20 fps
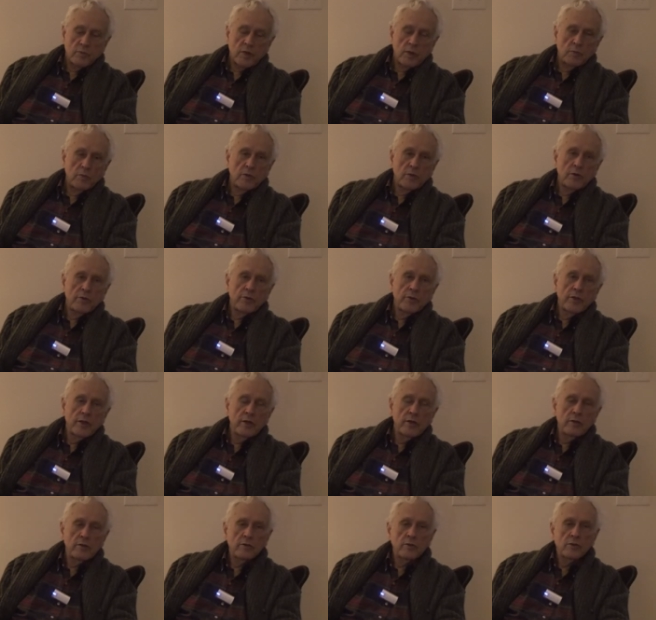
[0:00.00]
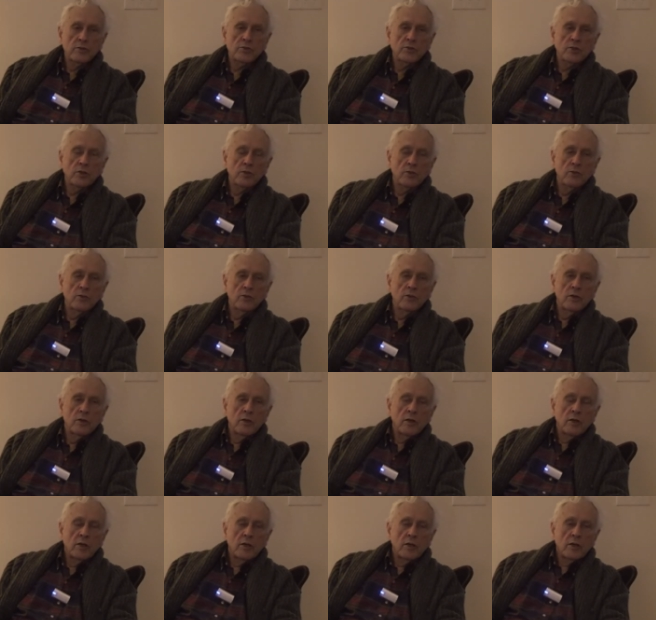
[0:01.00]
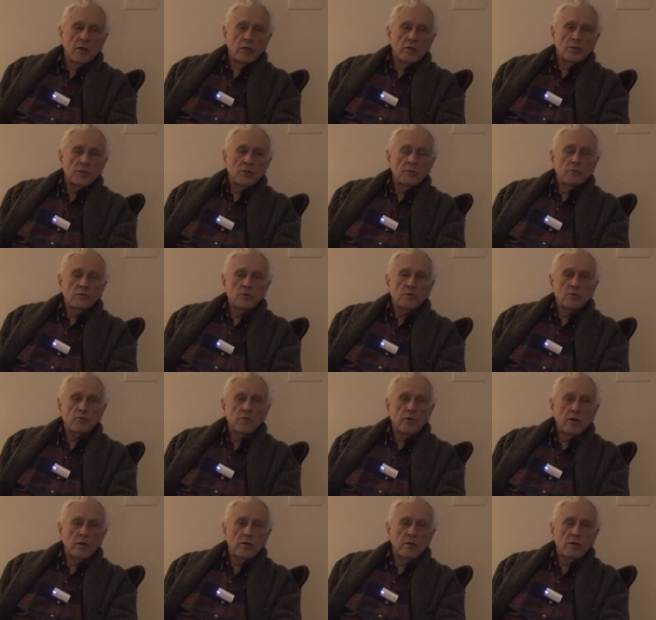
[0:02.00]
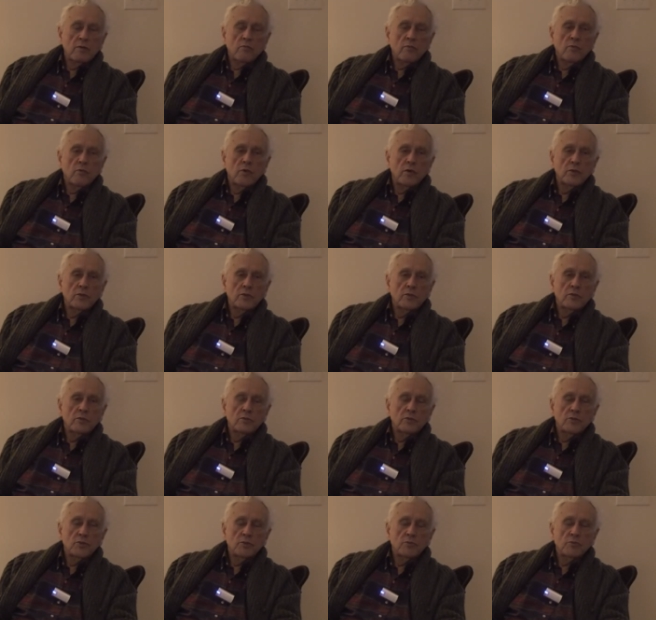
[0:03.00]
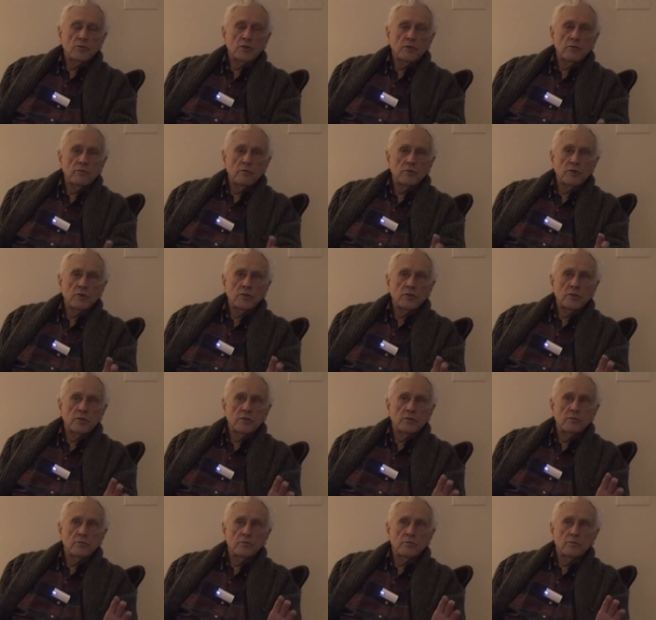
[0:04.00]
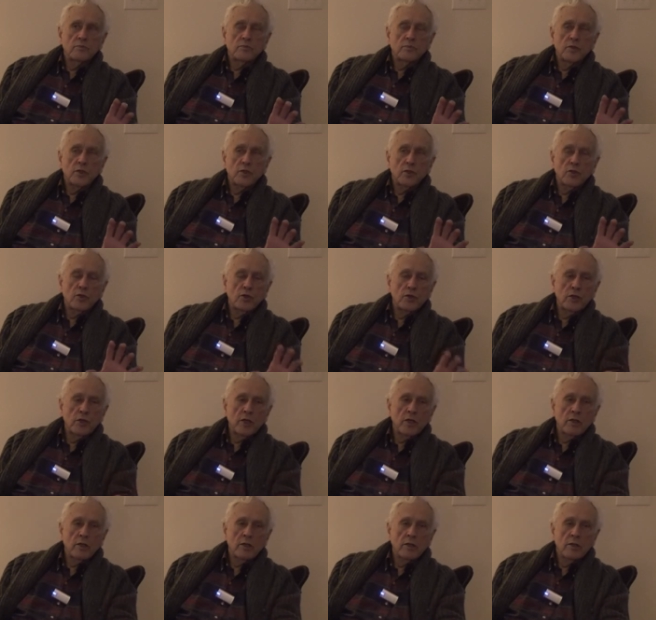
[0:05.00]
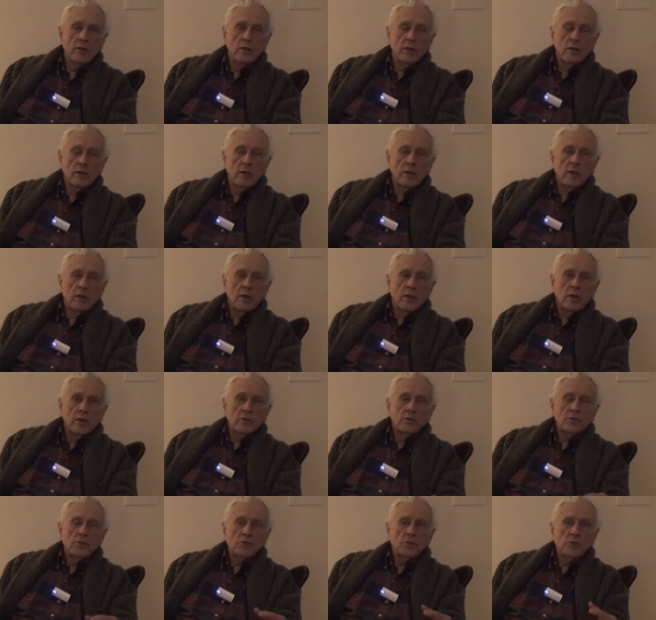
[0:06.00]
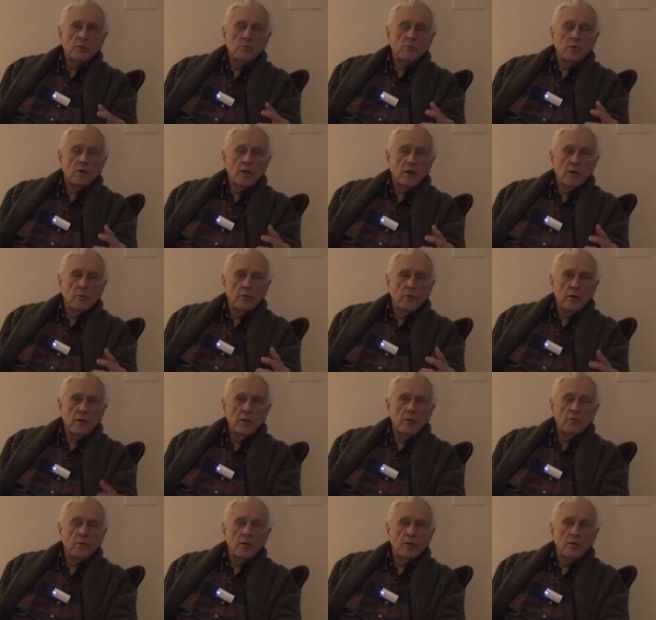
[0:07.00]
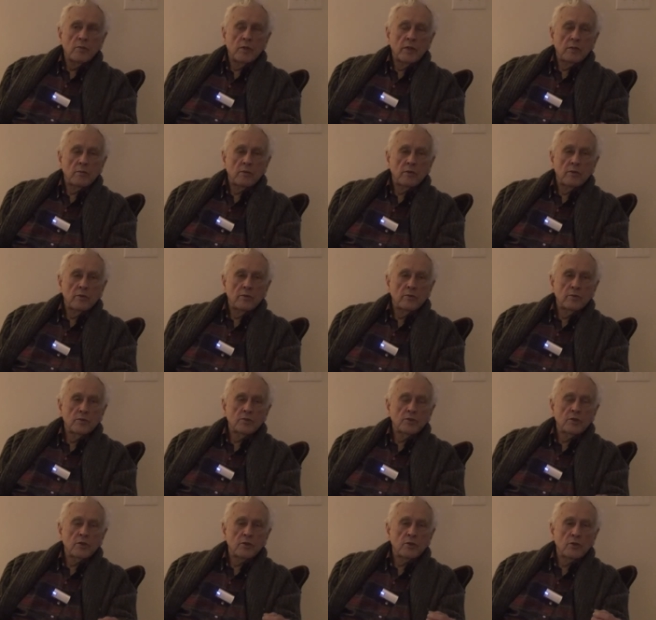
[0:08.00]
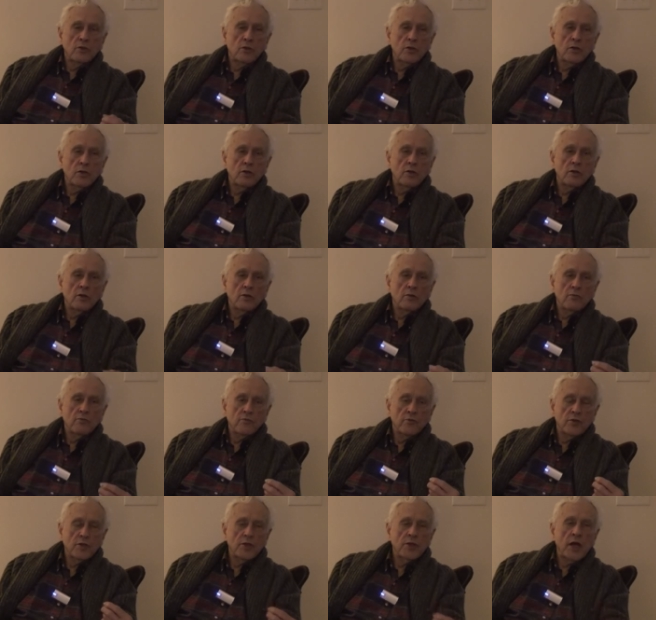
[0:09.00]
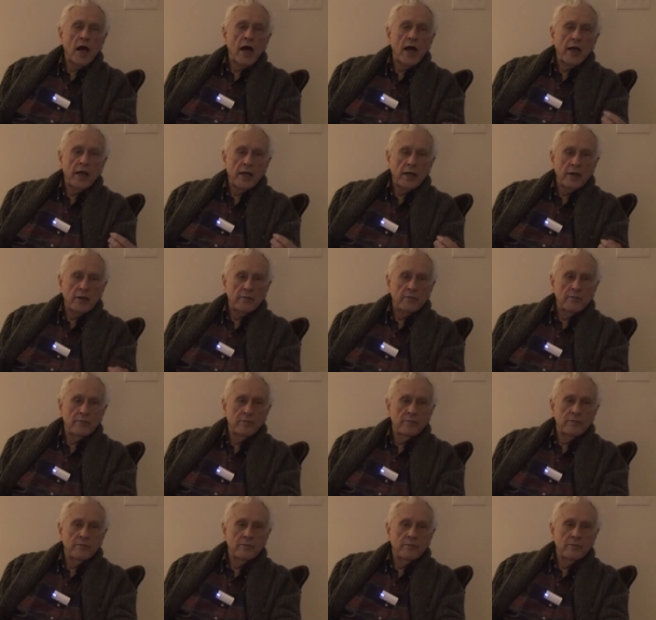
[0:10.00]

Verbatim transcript: maybe a year or so, she was aware that what she was interested in cooking, and she said, What I really want to be able to do is to cook for the dying.